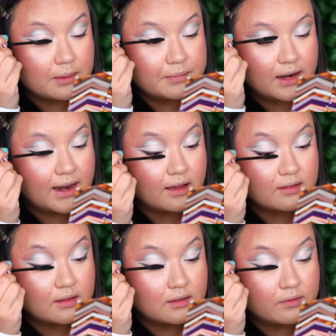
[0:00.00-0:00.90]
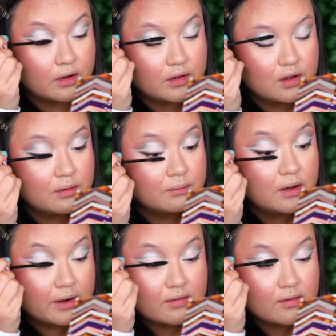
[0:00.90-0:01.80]
up the length and the
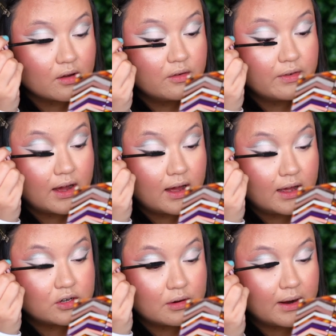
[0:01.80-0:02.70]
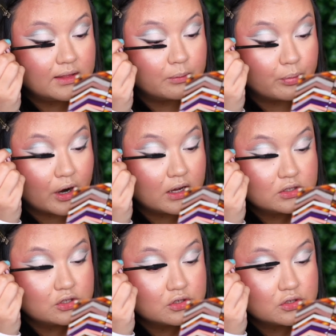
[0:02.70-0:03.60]
volume, but so far I don't mind the
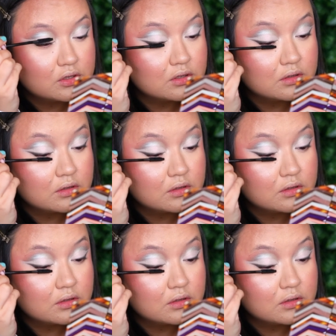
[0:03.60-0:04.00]
brush.